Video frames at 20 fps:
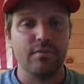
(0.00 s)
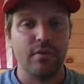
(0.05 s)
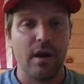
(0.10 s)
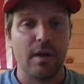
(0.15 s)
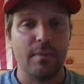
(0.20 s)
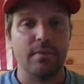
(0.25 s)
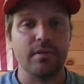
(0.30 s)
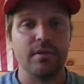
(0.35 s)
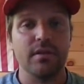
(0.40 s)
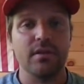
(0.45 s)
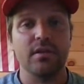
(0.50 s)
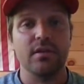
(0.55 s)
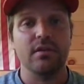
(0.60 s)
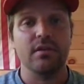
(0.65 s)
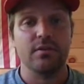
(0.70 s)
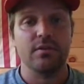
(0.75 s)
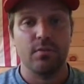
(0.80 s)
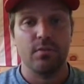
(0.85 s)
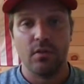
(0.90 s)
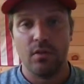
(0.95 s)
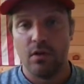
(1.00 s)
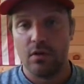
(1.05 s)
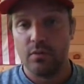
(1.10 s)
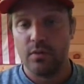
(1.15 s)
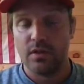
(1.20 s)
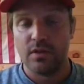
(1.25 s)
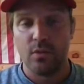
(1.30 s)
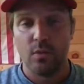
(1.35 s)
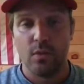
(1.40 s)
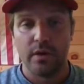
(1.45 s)
properly along
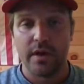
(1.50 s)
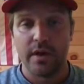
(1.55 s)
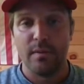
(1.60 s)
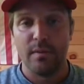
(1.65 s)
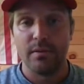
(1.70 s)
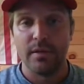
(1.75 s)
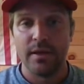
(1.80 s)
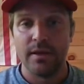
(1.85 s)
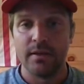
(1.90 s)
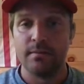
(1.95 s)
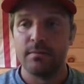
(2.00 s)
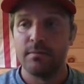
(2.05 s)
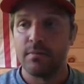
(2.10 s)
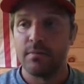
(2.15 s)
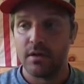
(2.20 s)
with a workout plan.